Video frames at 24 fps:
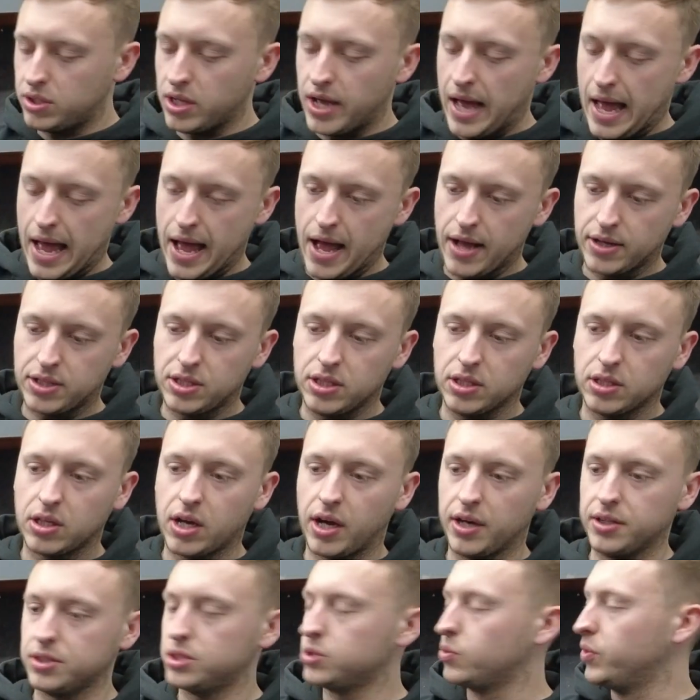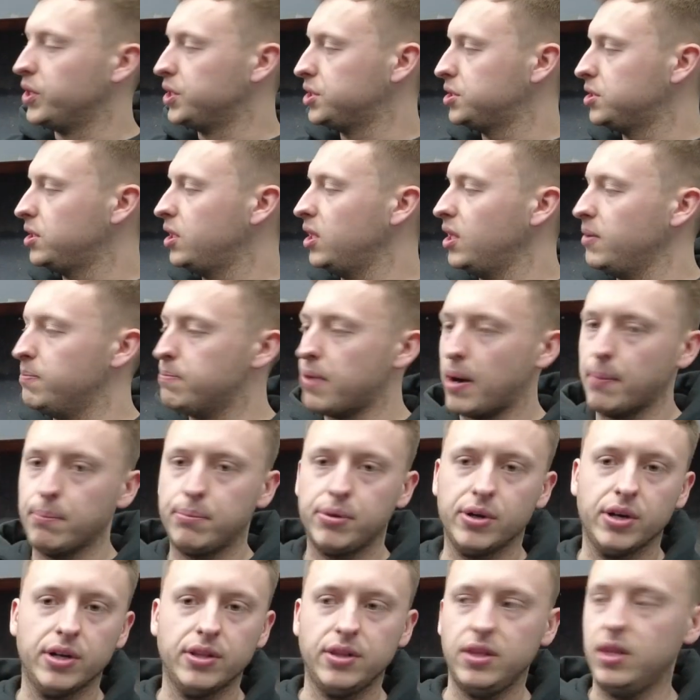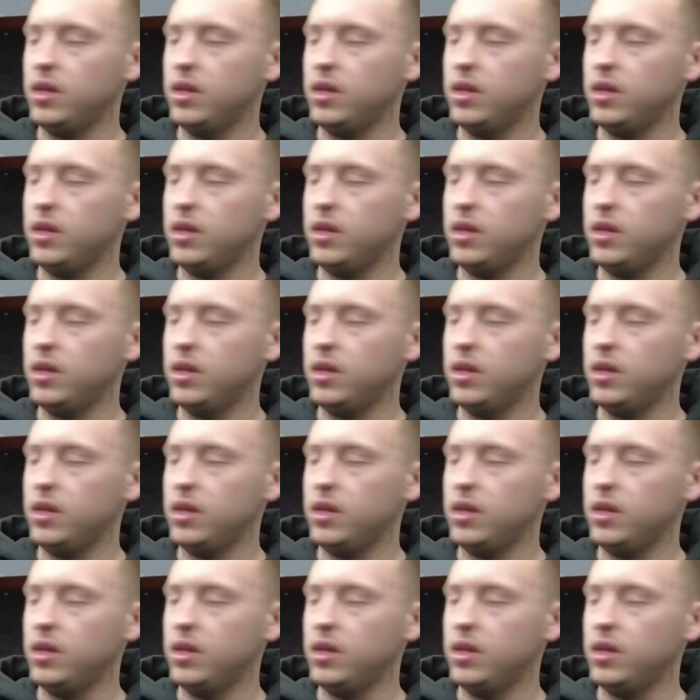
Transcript: to kind of squish the bumper and